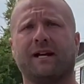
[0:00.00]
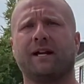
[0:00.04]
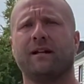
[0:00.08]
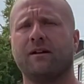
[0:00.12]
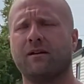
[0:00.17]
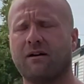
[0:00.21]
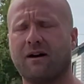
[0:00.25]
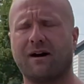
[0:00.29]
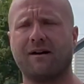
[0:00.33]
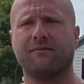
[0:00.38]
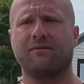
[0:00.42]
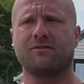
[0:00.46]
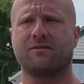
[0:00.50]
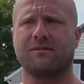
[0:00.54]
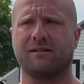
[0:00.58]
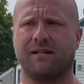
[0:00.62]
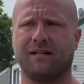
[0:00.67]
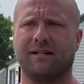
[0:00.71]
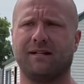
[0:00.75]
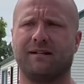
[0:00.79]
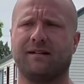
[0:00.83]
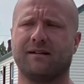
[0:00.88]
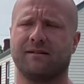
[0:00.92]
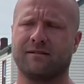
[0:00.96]
I know obviously
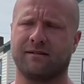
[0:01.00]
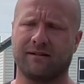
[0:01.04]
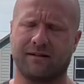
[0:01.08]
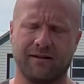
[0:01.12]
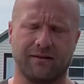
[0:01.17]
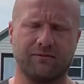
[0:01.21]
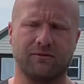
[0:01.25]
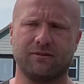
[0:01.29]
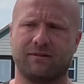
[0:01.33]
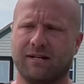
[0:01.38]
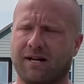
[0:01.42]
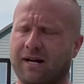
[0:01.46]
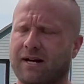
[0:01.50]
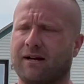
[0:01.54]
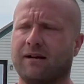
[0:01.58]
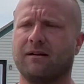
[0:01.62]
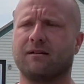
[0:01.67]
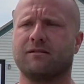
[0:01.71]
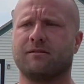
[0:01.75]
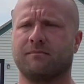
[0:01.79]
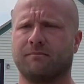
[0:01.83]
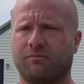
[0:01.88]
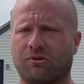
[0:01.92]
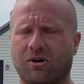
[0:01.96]
it doesn't cover
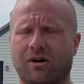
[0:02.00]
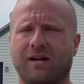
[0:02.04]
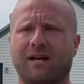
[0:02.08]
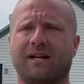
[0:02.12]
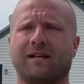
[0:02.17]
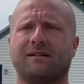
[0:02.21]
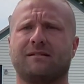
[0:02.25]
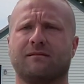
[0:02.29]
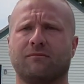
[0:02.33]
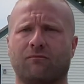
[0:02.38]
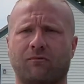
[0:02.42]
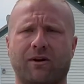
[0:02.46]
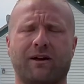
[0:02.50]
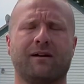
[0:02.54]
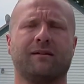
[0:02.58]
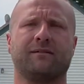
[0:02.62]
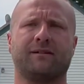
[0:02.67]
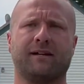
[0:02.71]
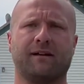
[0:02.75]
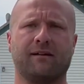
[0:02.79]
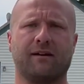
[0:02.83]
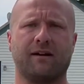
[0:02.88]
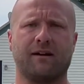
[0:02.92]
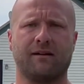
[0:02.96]
tires and brakes and wear and
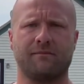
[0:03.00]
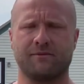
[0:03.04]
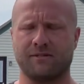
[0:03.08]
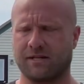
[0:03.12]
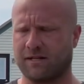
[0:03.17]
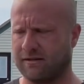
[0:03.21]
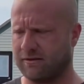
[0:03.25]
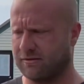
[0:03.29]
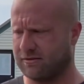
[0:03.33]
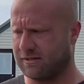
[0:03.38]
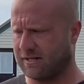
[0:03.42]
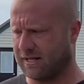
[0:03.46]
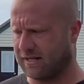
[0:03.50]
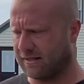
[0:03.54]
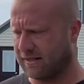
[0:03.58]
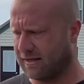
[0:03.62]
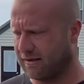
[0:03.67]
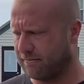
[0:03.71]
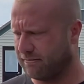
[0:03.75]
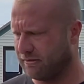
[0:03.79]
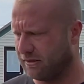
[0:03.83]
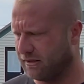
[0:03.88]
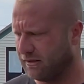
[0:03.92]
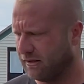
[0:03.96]
tear items. I understand
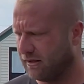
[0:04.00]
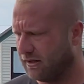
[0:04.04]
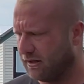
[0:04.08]
that, but